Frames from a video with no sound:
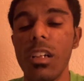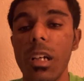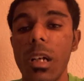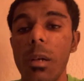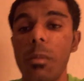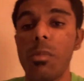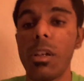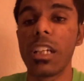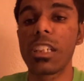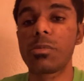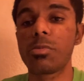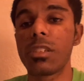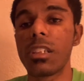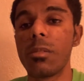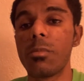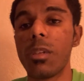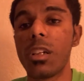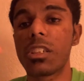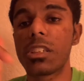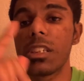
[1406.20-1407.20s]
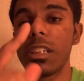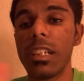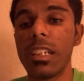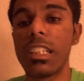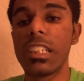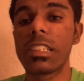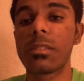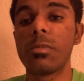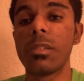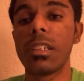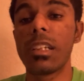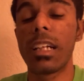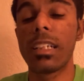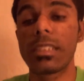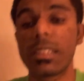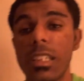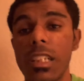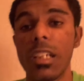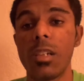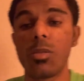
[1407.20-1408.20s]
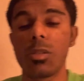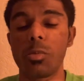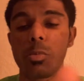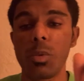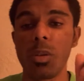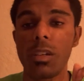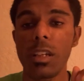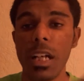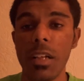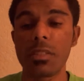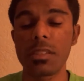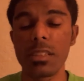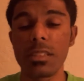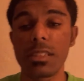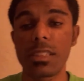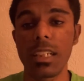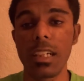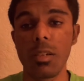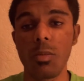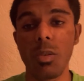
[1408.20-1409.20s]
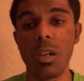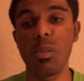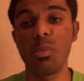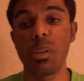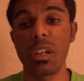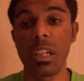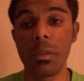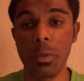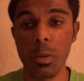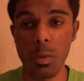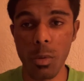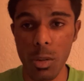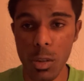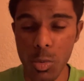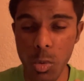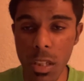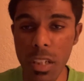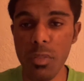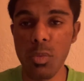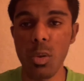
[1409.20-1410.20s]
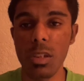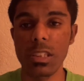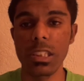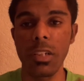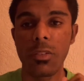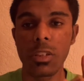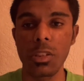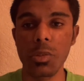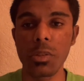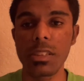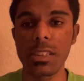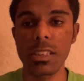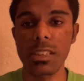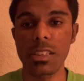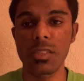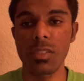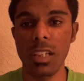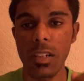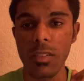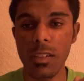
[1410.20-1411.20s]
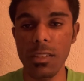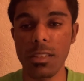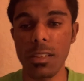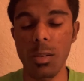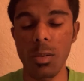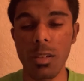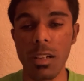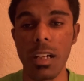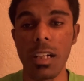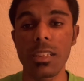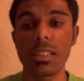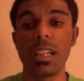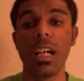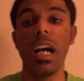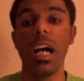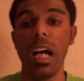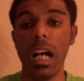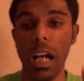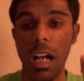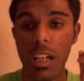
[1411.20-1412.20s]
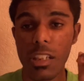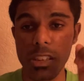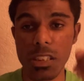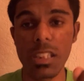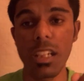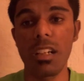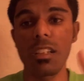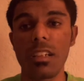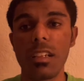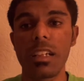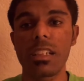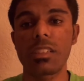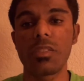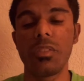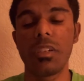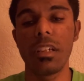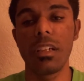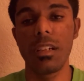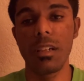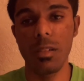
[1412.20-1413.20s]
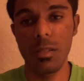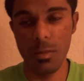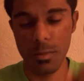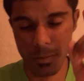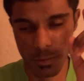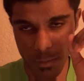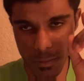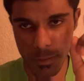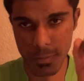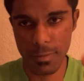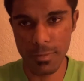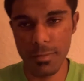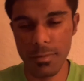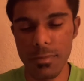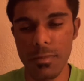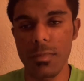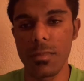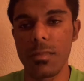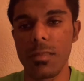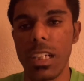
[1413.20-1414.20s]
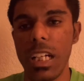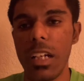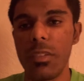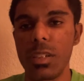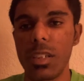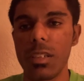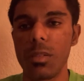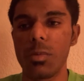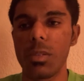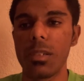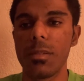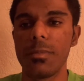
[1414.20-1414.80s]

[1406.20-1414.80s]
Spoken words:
But that's pretty much it. And it's been Isaiah with Real Life Since Day One, where we keep it real 24/7, 365. Let's go, guys. I'll see you on the next video. Have a good one.